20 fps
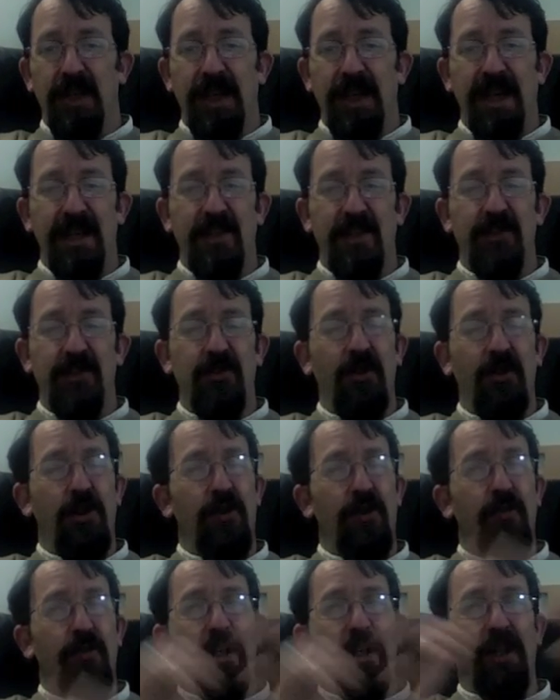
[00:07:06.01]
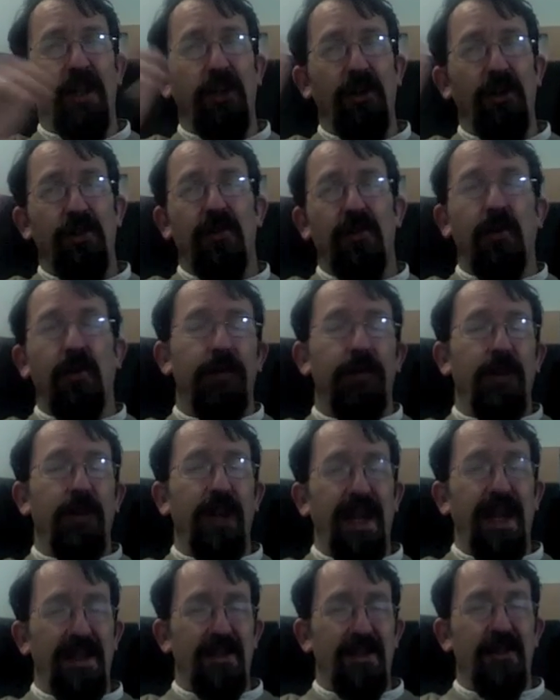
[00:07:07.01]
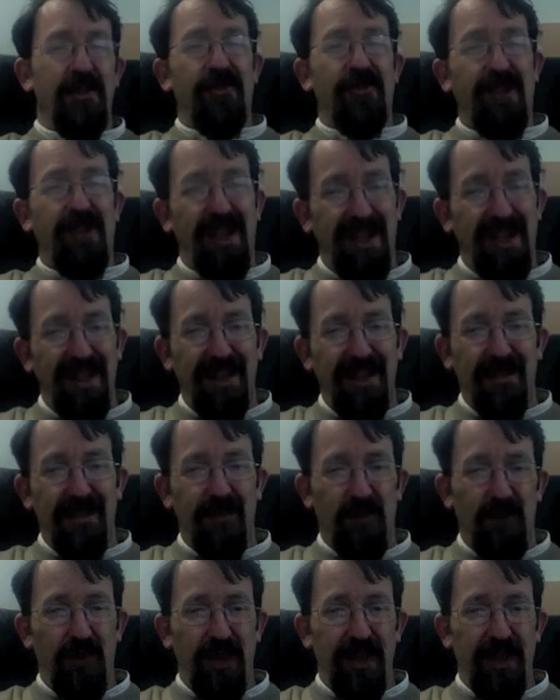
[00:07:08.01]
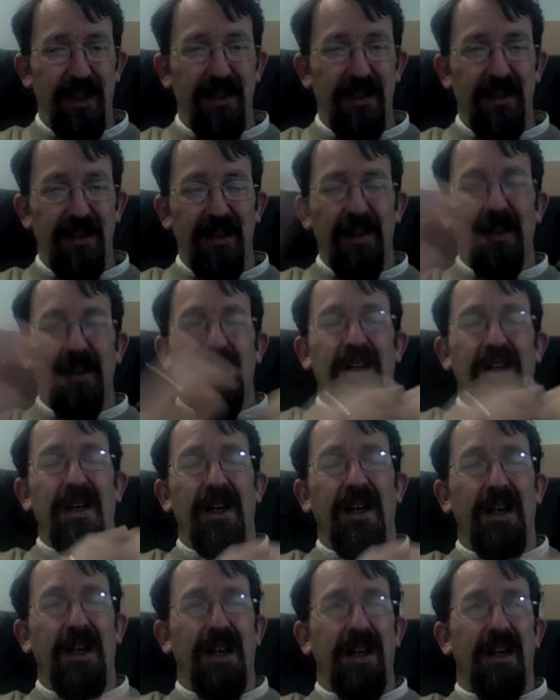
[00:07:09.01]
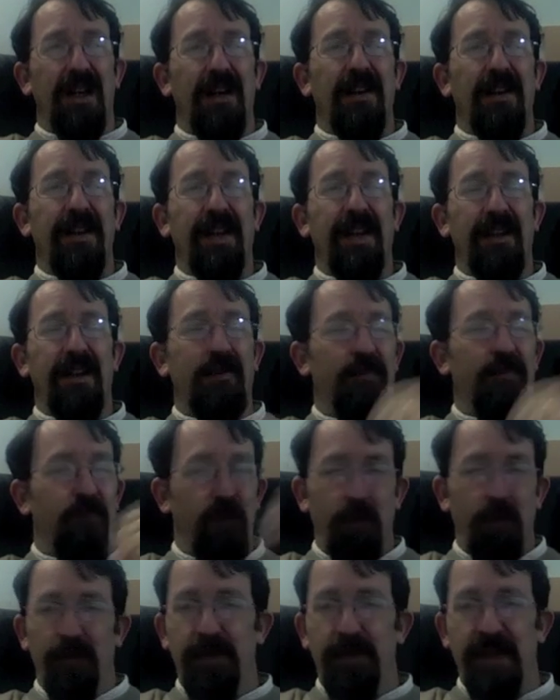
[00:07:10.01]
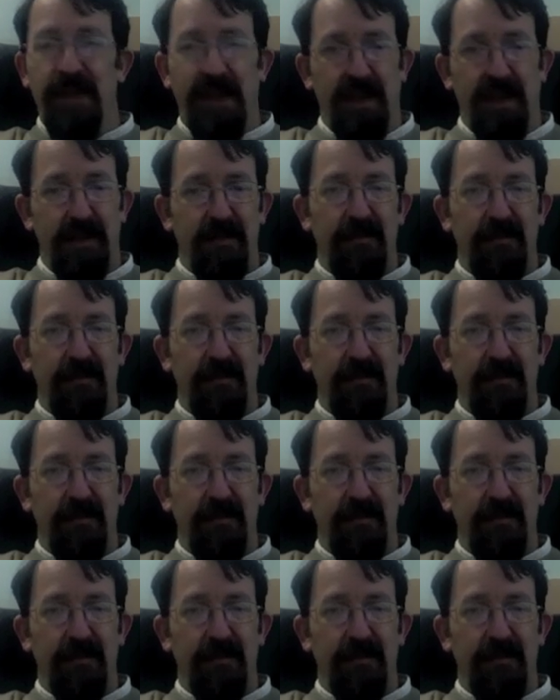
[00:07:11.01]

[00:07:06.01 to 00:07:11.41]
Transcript: It's not a really huge call. If you catch the train in the morning, uh, then boom, done.